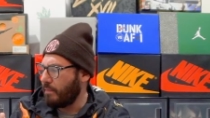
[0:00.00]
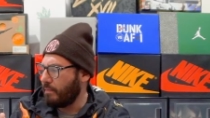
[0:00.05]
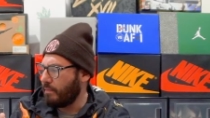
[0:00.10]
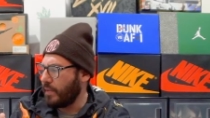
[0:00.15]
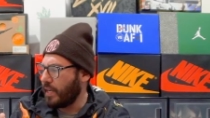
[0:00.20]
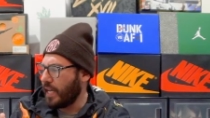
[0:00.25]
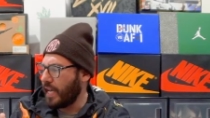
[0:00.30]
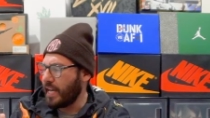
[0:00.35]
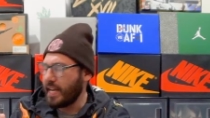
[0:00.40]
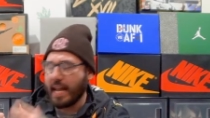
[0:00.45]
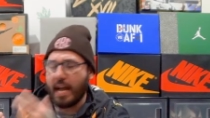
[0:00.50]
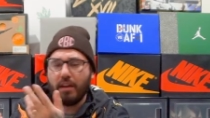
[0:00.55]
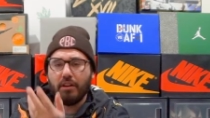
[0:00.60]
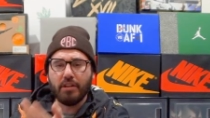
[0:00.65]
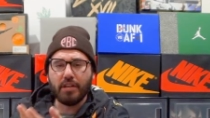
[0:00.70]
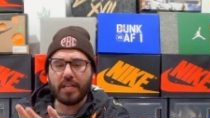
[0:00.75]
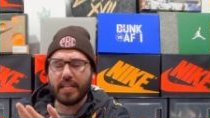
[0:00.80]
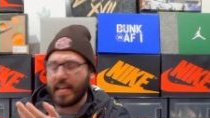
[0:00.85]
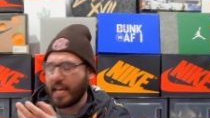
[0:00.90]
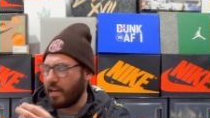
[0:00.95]
Again, now
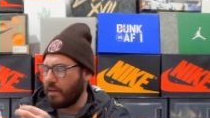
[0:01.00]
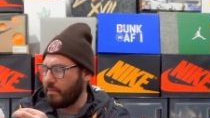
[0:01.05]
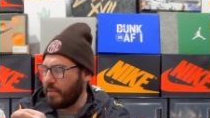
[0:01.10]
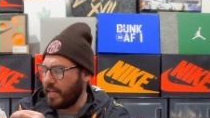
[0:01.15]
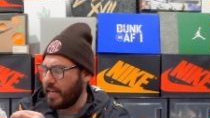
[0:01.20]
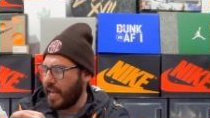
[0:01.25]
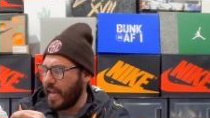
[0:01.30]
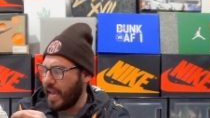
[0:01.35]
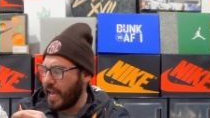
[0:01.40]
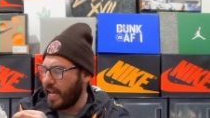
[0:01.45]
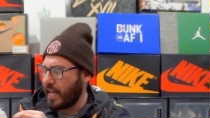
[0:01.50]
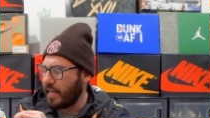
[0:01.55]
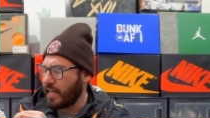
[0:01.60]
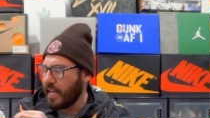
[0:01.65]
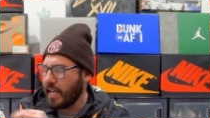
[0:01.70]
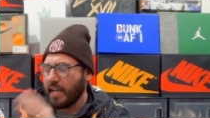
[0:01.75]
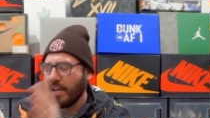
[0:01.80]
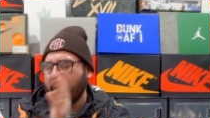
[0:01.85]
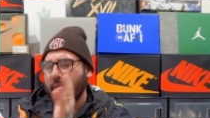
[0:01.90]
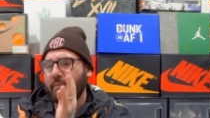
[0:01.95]
looking at them in hand.
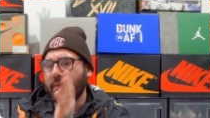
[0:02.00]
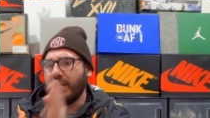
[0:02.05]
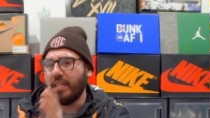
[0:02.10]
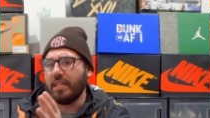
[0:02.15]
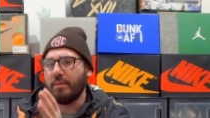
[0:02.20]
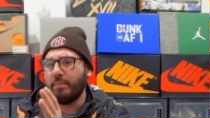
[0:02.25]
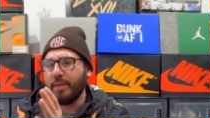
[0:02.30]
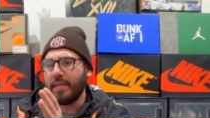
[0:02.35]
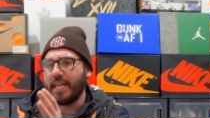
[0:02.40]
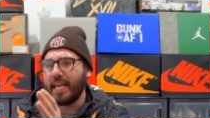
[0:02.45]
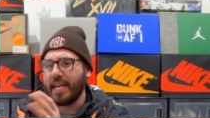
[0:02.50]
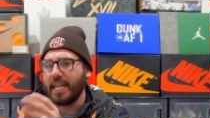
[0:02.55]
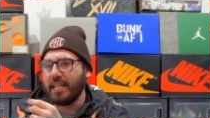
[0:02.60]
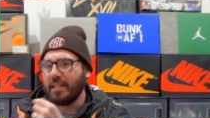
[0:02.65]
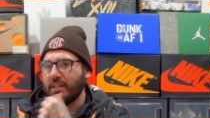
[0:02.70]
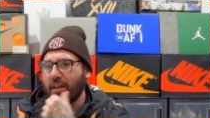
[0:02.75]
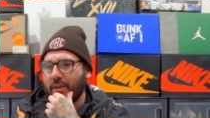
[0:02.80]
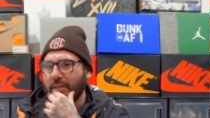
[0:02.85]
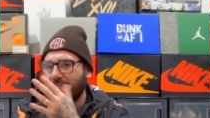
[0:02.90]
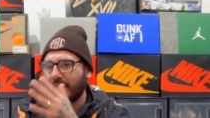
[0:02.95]
In the beginning,
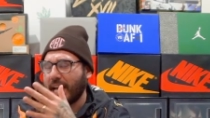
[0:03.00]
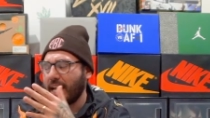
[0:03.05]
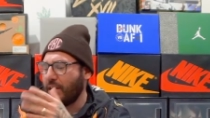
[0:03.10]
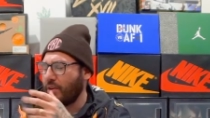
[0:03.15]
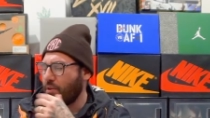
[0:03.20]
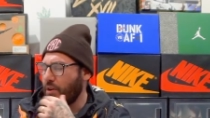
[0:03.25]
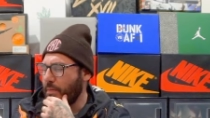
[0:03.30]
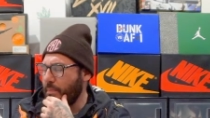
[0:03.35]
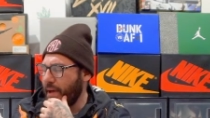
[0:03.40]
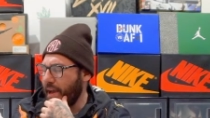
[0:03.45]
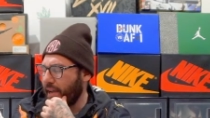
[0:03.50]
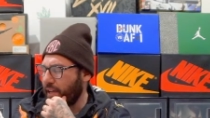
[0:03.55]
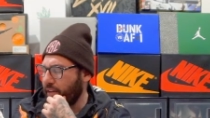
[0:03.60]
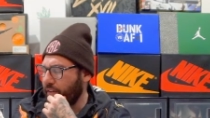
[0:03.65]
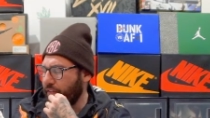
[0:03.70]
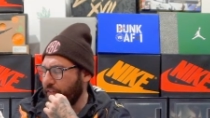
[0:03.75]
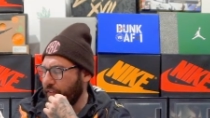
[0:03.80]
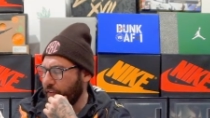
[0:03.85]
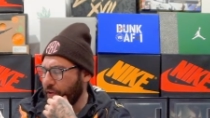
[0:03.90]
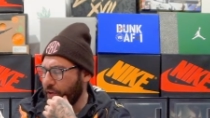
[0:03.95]
though, I was kind of going back and
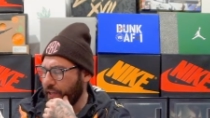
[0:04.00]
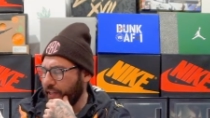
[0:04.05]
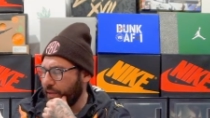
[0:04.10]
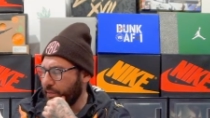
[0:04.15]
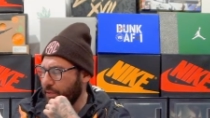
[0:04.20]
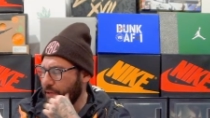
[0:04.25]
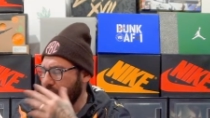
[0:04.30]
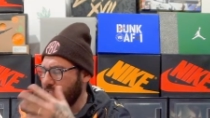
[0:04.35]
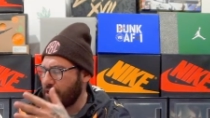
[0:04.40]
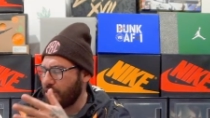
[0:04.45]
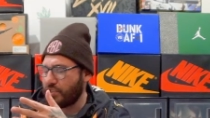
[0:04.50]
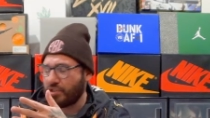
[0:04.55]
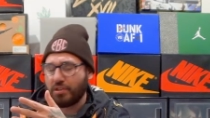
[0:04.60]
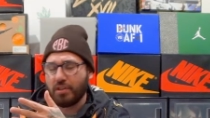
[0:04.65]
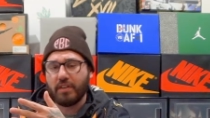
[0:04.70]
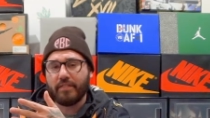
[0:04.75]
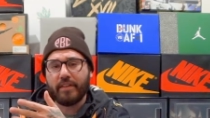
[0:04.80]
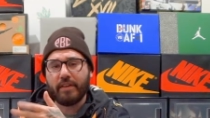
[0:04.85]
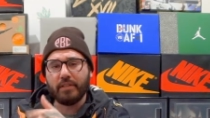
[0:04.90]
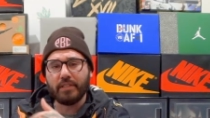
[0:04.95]
forth. I wasn't sure
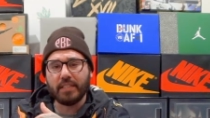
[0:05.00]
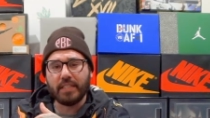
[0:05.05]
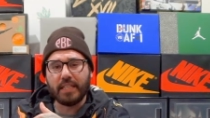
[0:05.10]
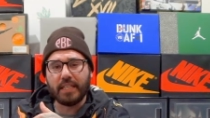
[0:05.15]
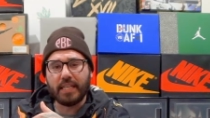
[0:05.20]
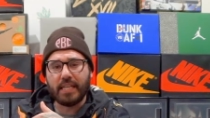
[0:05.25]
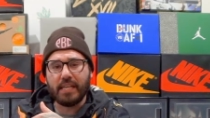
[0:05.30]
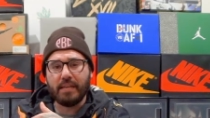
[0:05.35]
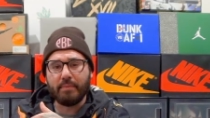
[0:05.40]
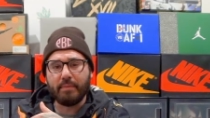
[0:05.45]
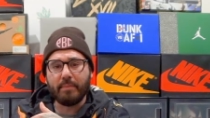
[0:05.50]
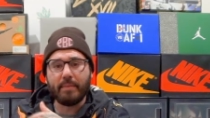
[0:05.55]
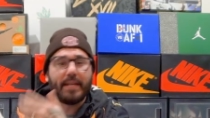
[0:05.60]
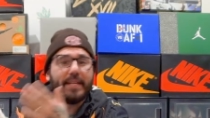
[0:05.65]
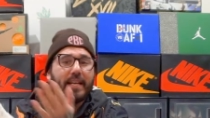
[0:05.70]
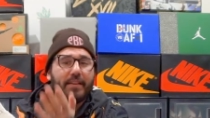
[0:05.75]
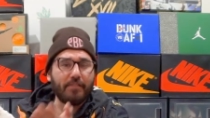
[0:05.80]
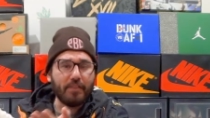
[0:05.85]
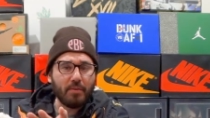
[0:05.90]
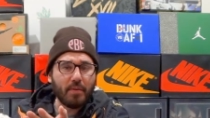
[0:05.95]
if I was going to keep them. I
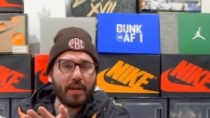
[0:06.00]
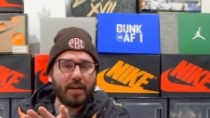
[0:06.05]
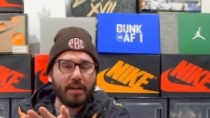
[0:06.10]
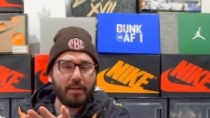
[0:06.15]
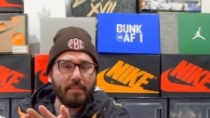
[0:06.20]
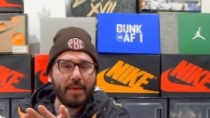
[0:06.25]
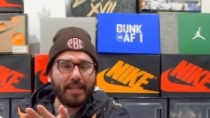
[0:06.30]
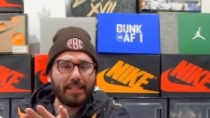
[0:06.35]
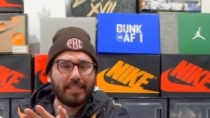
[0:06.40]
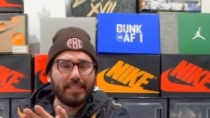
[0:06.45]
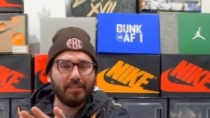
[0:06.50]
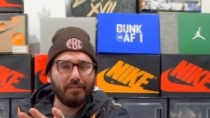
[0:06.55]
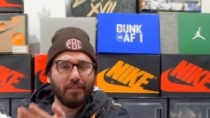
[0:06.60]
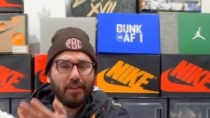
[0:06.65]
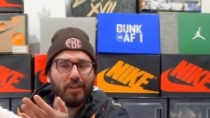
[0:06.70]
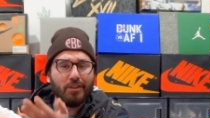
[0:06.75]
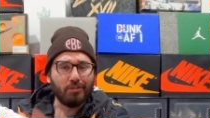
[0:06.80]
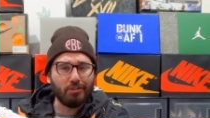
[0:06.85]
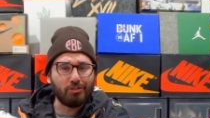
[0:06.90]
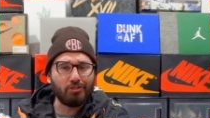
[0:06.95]
definitely wanted to make this
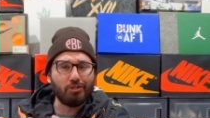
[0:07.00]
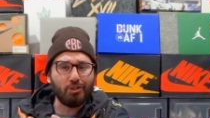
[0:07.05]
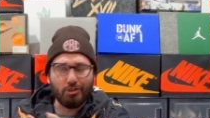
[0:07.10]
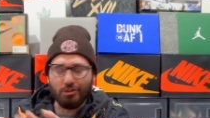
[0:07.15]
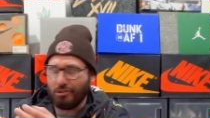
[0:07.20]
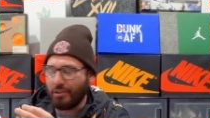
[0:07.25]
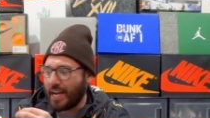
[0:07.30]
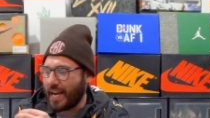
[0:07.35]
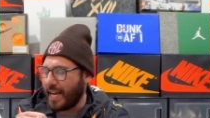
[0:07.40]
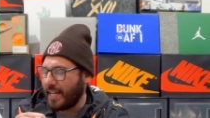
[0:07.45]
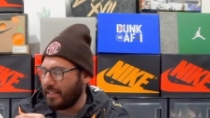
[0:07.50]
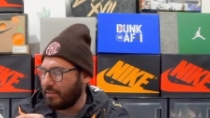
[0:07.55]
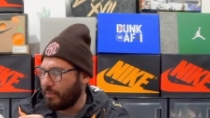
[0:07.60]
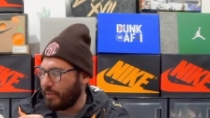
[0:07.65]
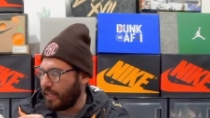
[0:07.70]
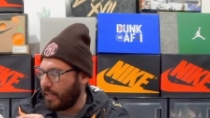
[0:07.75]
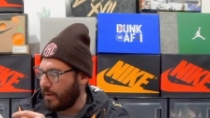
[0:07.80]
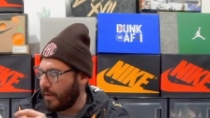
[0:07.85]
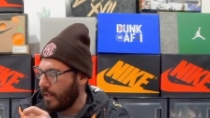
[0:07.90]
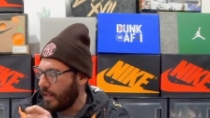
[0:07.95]
video and show you guys,
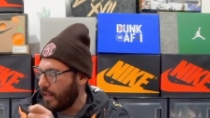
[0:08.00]
but